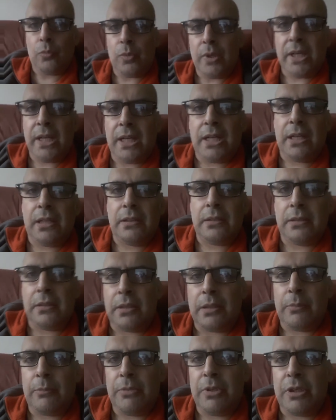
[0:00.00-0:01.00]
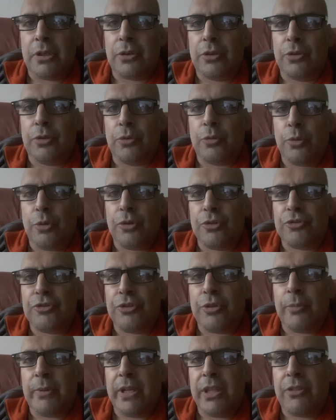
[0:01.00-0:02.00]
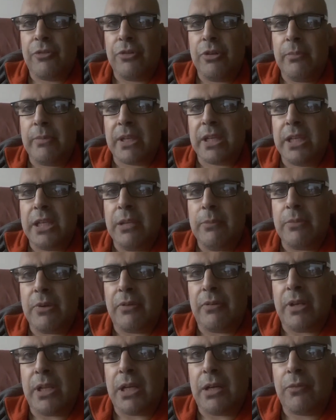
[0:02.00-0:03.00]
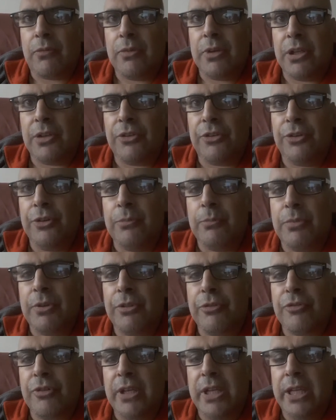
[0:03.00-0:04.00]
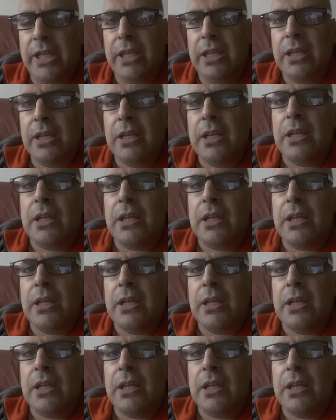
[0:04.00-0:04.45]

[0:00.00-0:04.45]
Well, I'm a quarter of the way through my chemo now. It's number three.